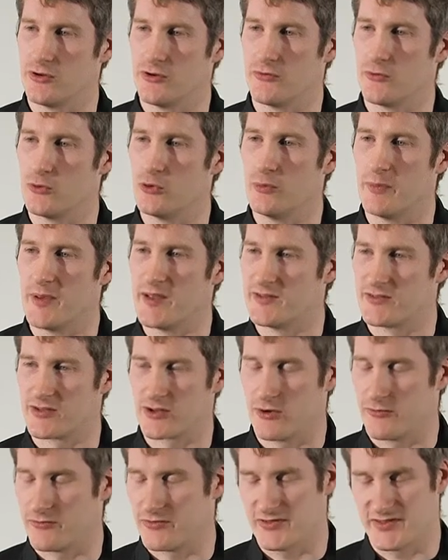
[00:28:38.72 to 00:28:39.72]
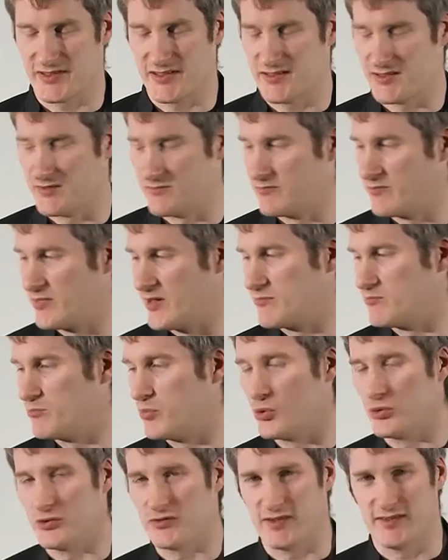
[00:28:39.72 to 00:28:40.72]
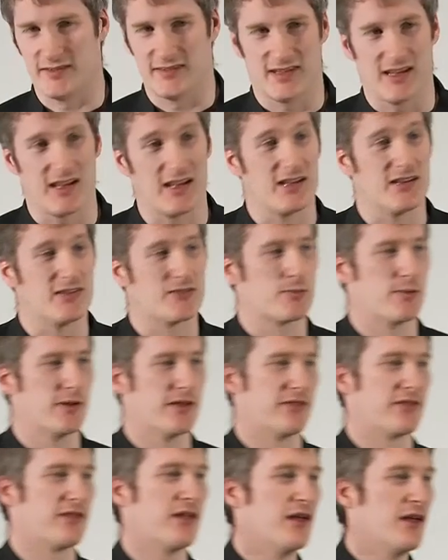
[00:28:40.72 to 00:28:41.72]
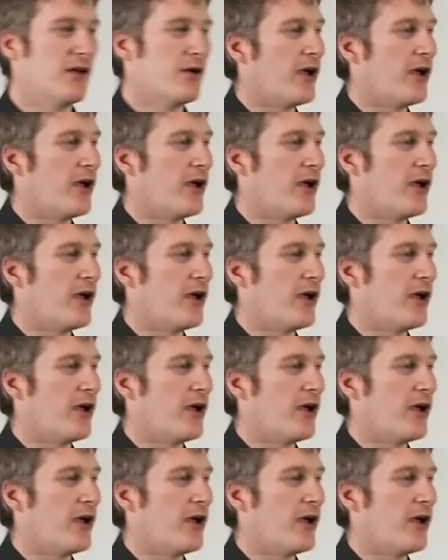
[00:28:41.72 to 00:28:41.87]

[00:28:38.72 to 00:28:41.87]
you've all been to conferences and been bored to tears with